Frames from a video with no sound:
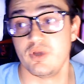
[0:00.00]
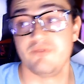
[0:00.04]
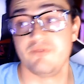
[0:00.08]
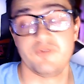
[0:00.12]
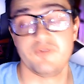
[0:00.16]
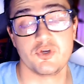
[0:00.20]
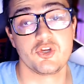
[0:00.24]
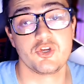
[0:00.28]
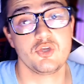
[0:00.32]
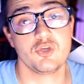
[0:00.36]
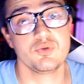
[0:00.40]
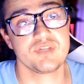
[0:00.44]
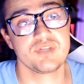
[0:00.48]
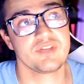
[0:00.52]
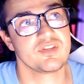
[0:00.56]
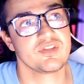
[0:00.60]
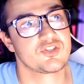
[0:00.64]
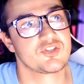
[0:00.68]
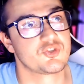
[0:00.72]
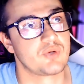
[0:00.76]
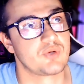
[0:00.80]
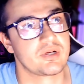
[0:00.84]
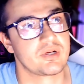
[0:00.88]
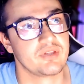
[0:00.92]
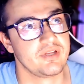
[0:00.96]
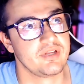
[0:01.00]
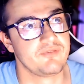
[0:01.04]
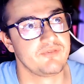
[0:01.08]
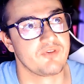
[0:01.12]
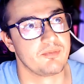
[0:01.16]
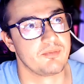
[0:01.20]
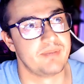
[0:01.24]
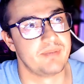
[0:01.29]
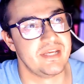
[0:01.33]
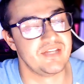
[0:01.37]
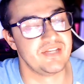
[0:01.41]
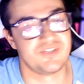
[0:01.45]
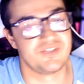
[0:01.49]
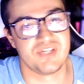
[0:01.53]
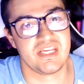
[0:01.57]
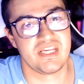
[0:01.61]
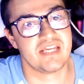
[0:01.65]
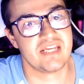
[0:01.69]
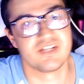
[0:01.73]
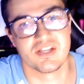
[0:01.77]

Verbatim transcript: If you're using this strictly for PC,